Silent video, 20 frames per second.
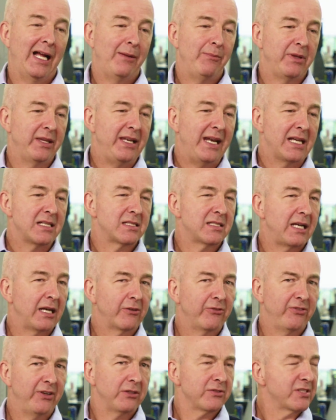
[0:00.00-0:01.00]
The
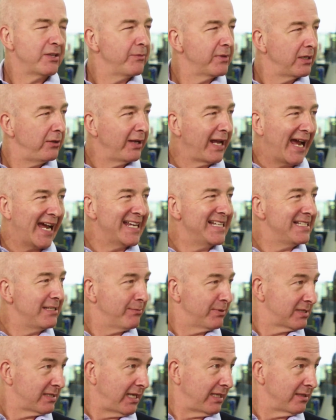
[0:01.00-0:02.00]
NASDAQ fell something like
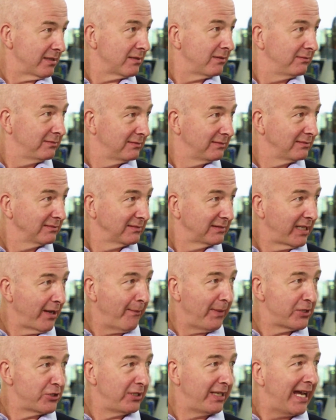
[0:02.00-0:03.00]
80%. Can you
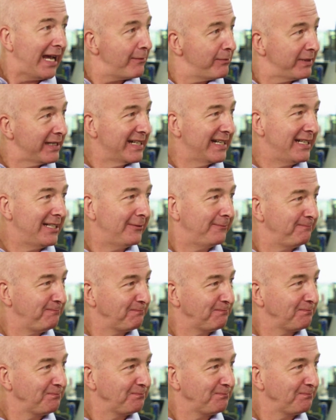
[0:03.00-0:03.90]
imagine that happening now?